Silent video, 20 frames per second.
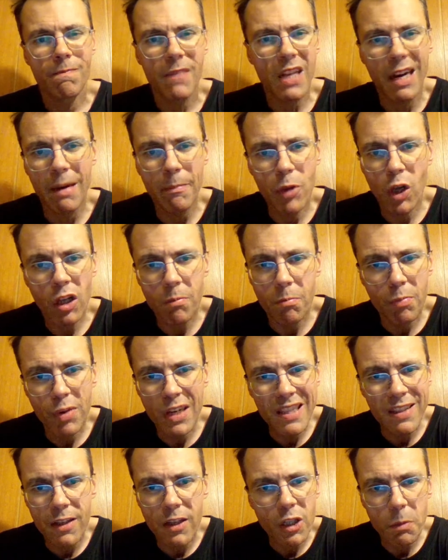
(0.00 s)
I'm not
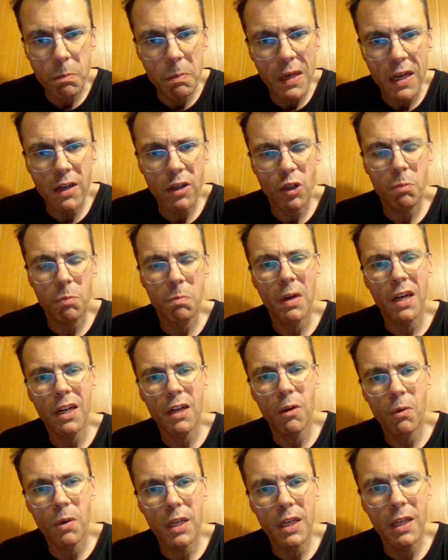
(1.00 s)
Britney Spears, by the
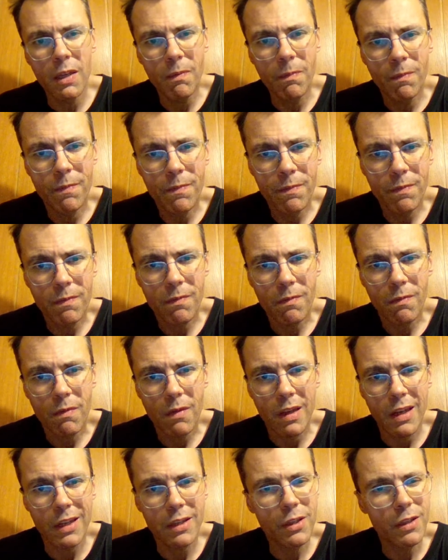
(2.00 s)
way.
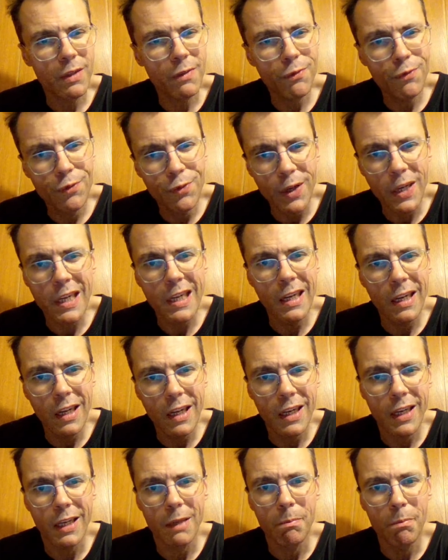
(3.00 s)
That's a fucking
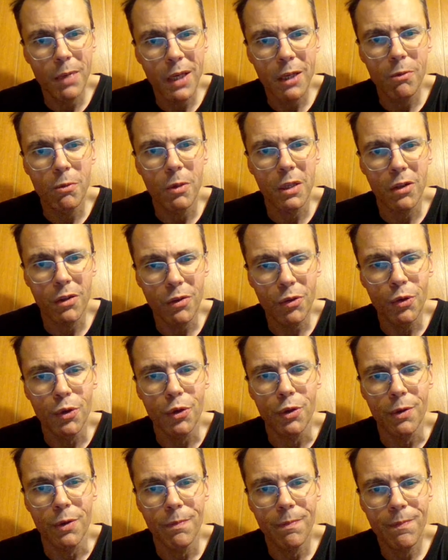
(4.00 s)
lie, big one too.